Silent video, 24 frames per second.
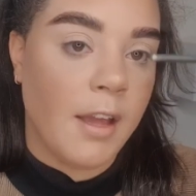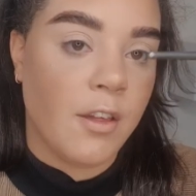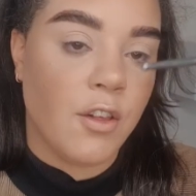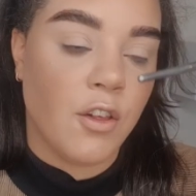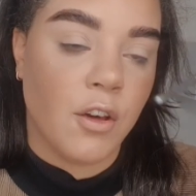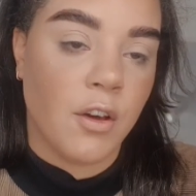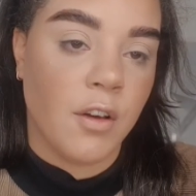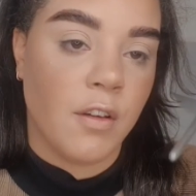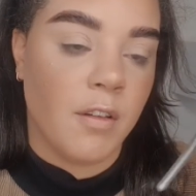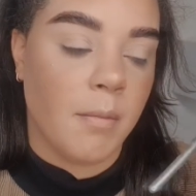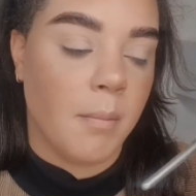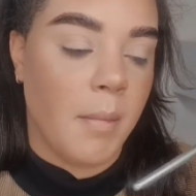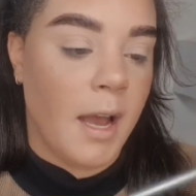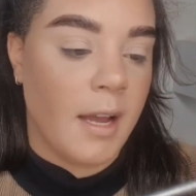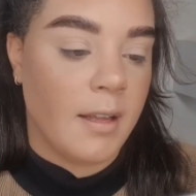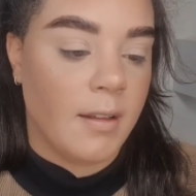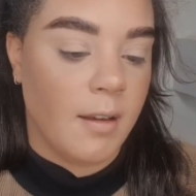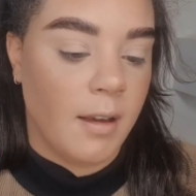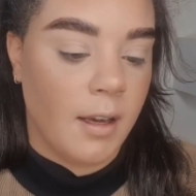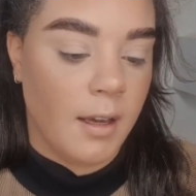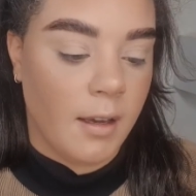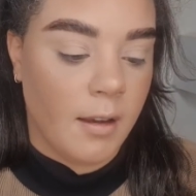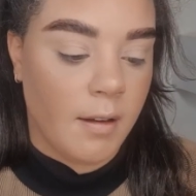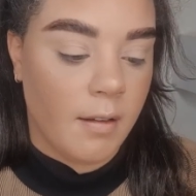
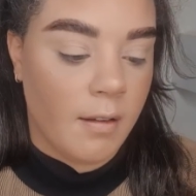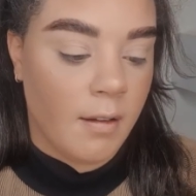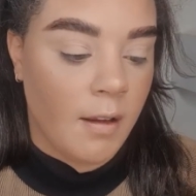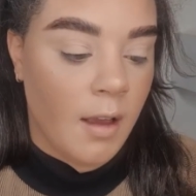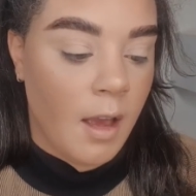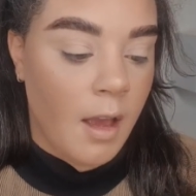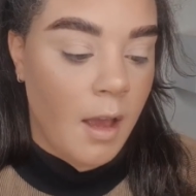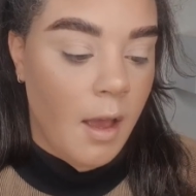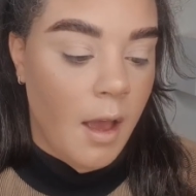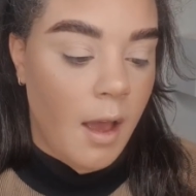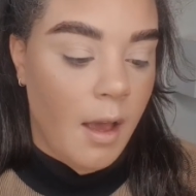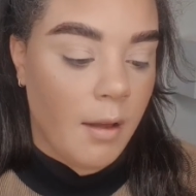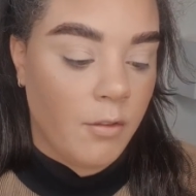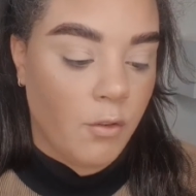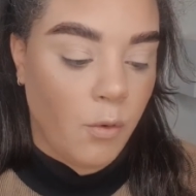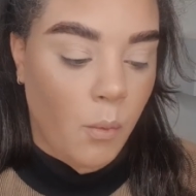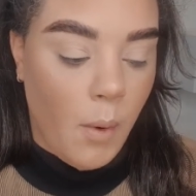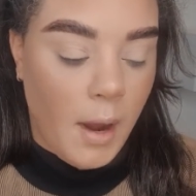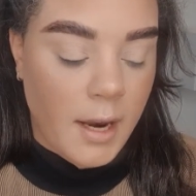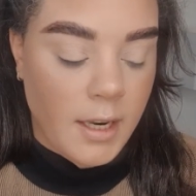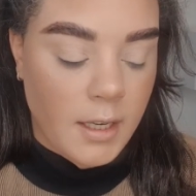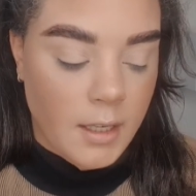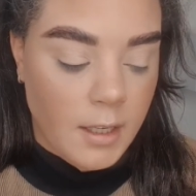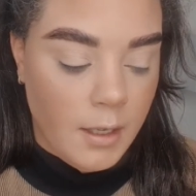Cosmetics
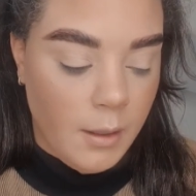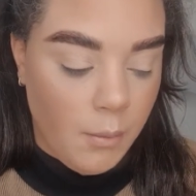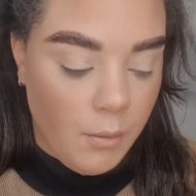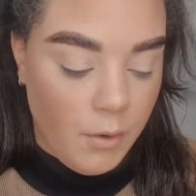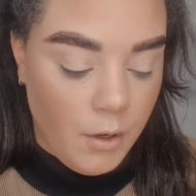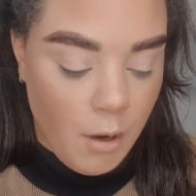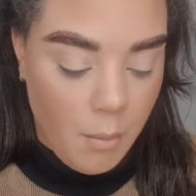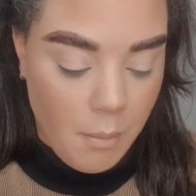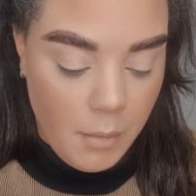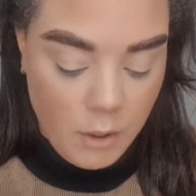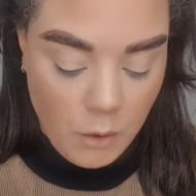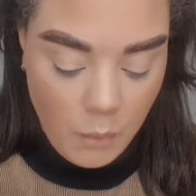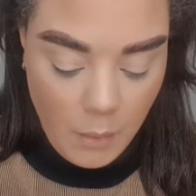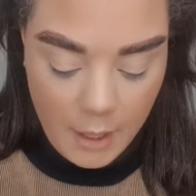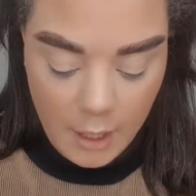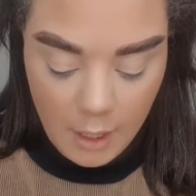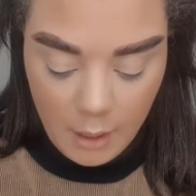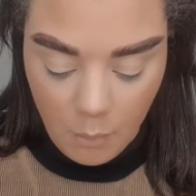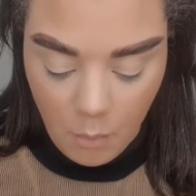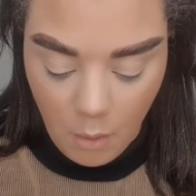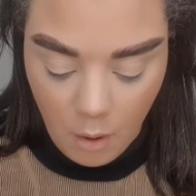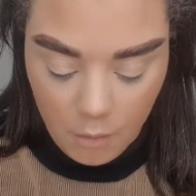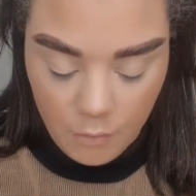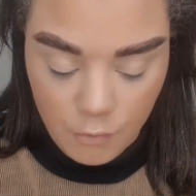number
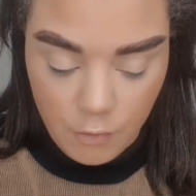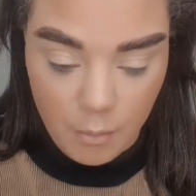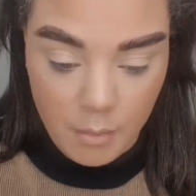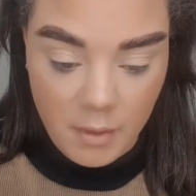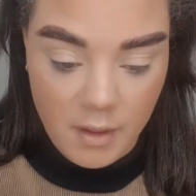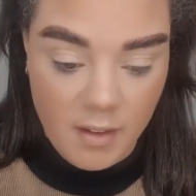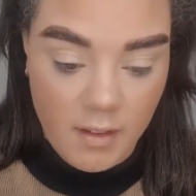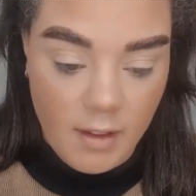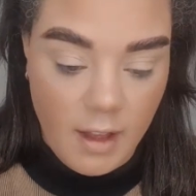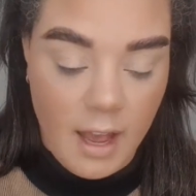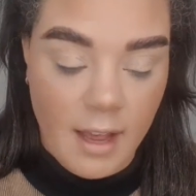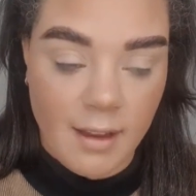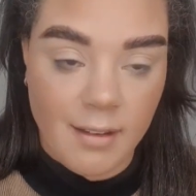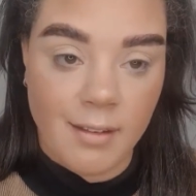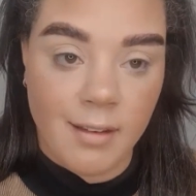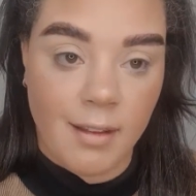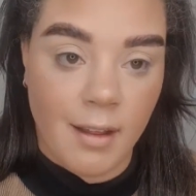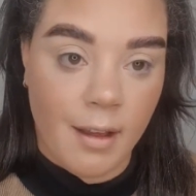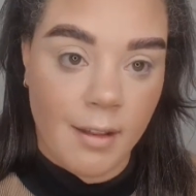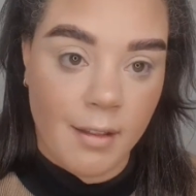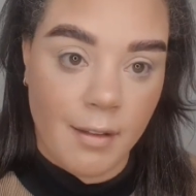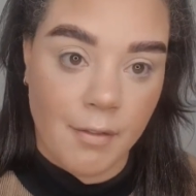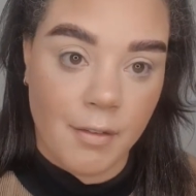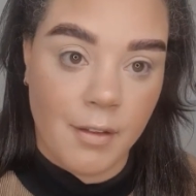21 from the set that,
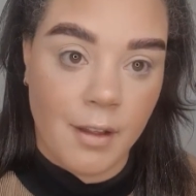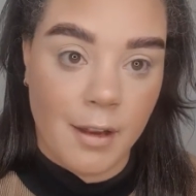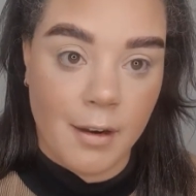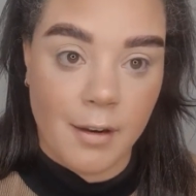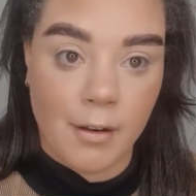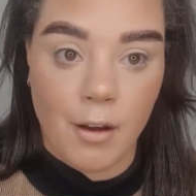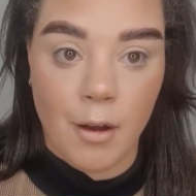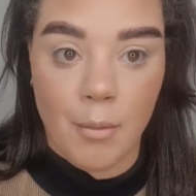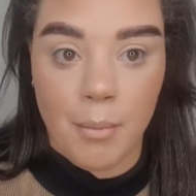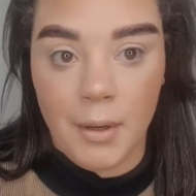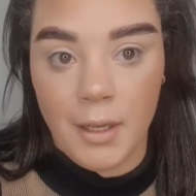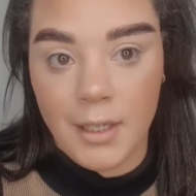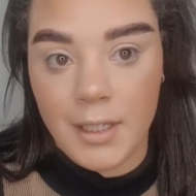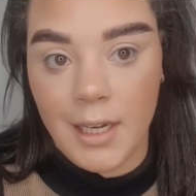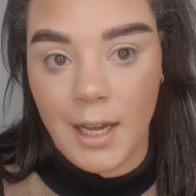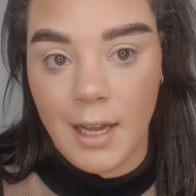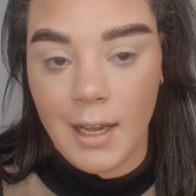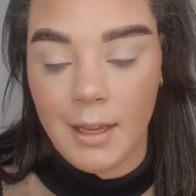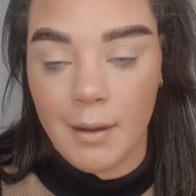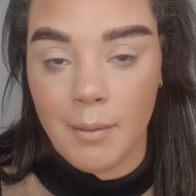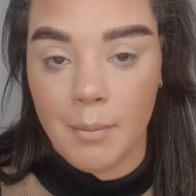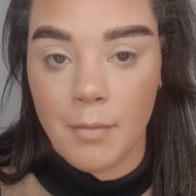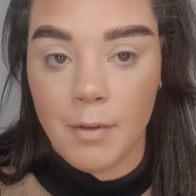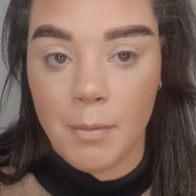as I've said a couple of
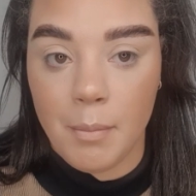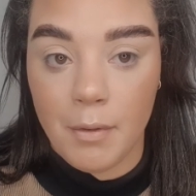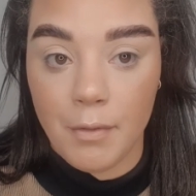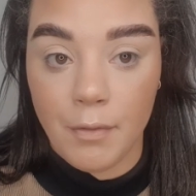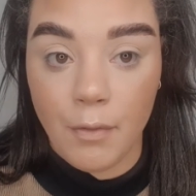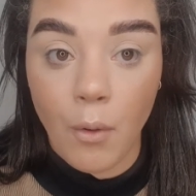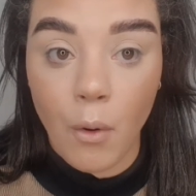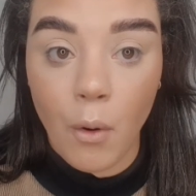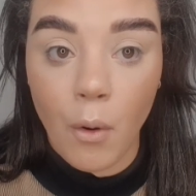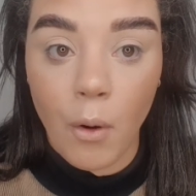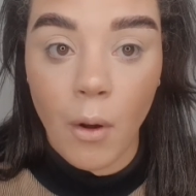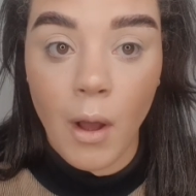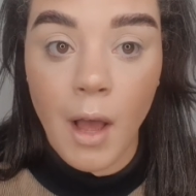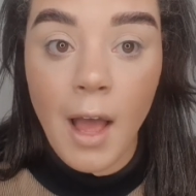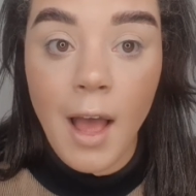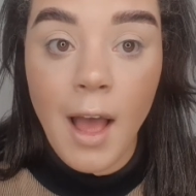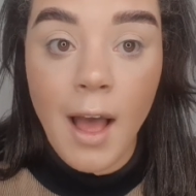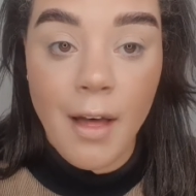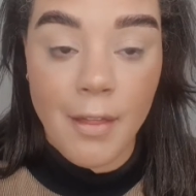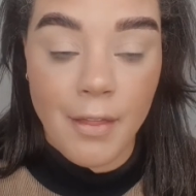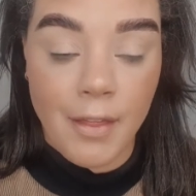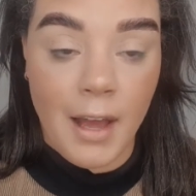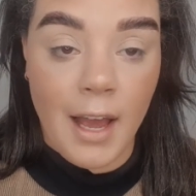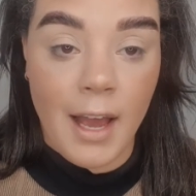times before,
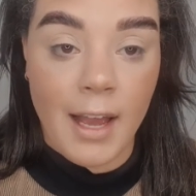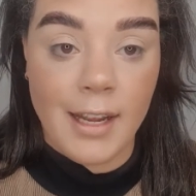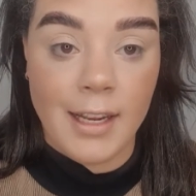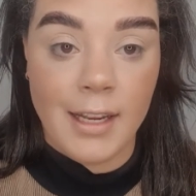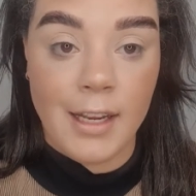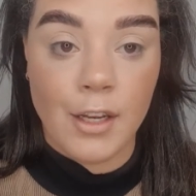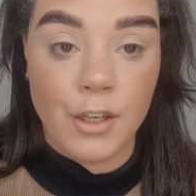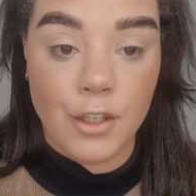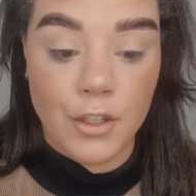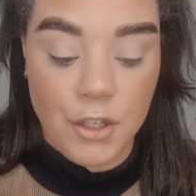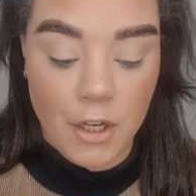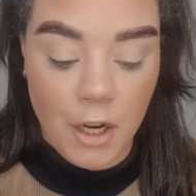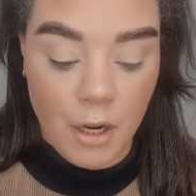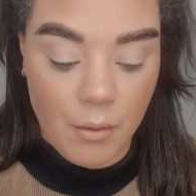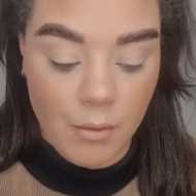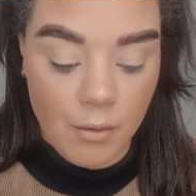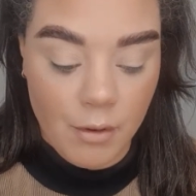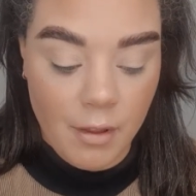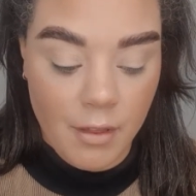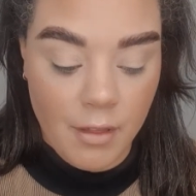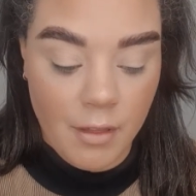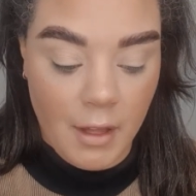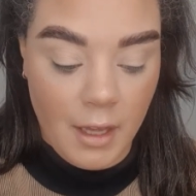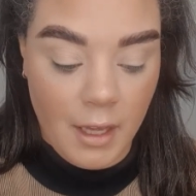that I don't
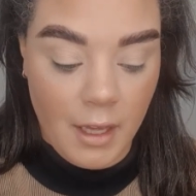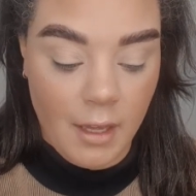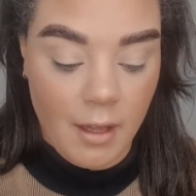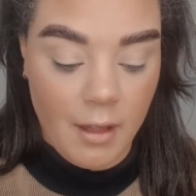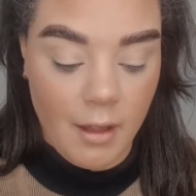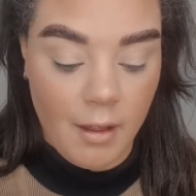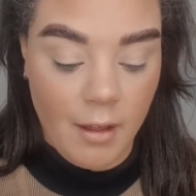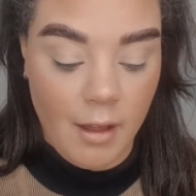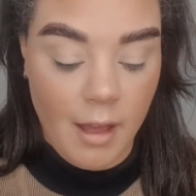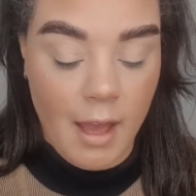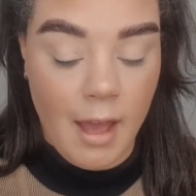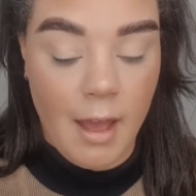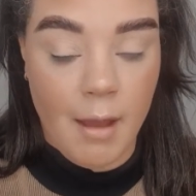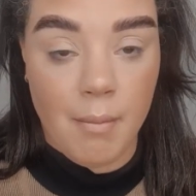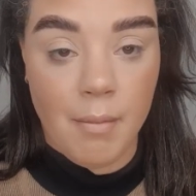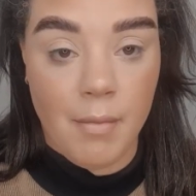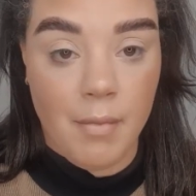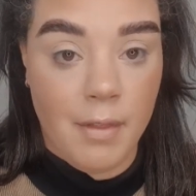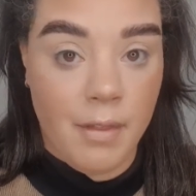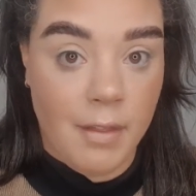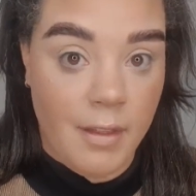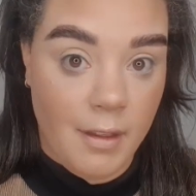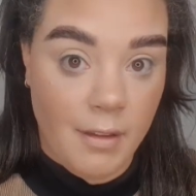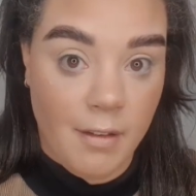think
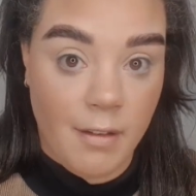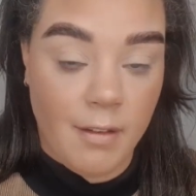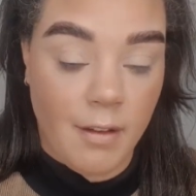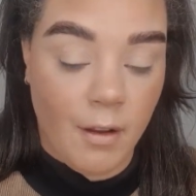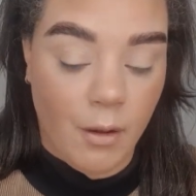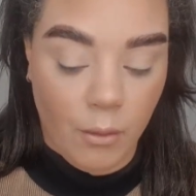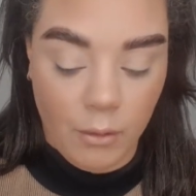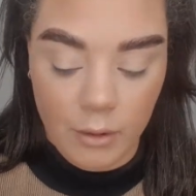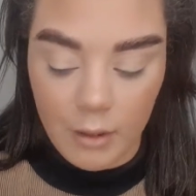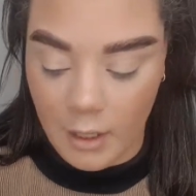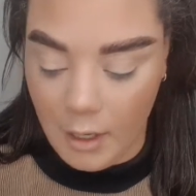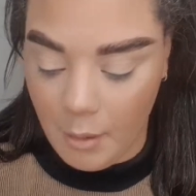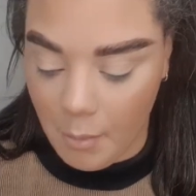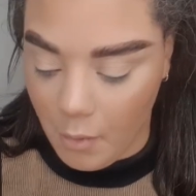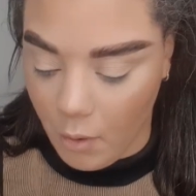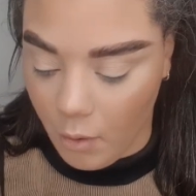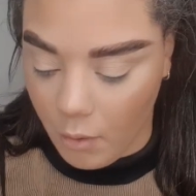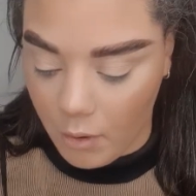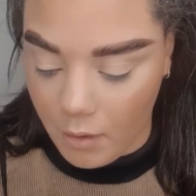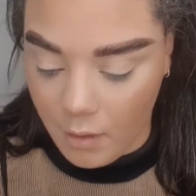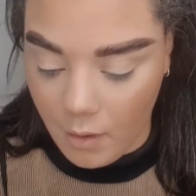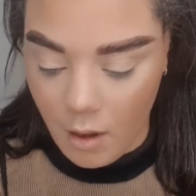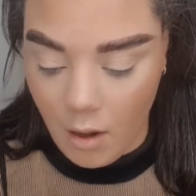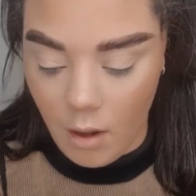it's sold anymore
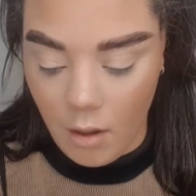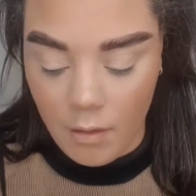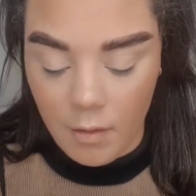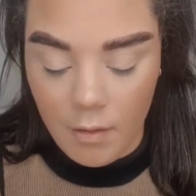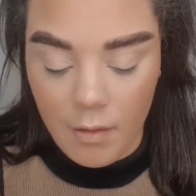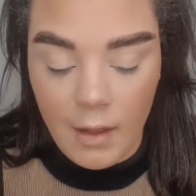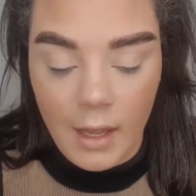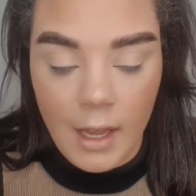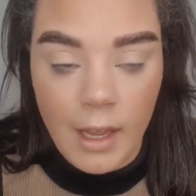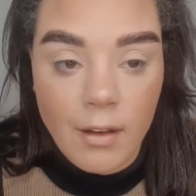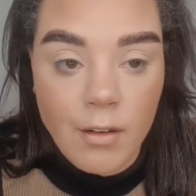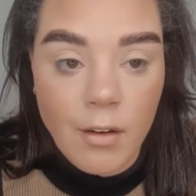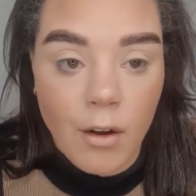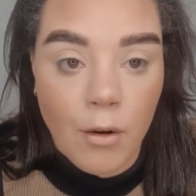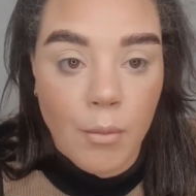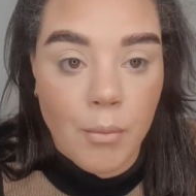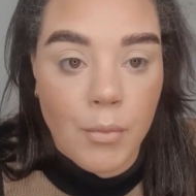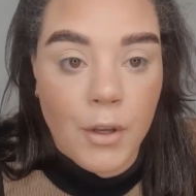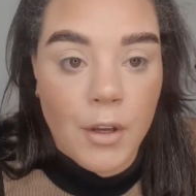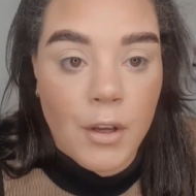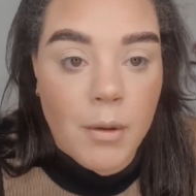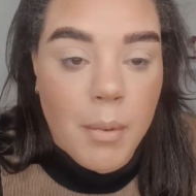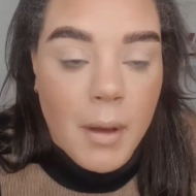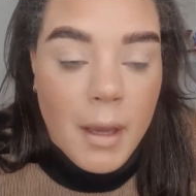because I can't see it on Beauty Bay.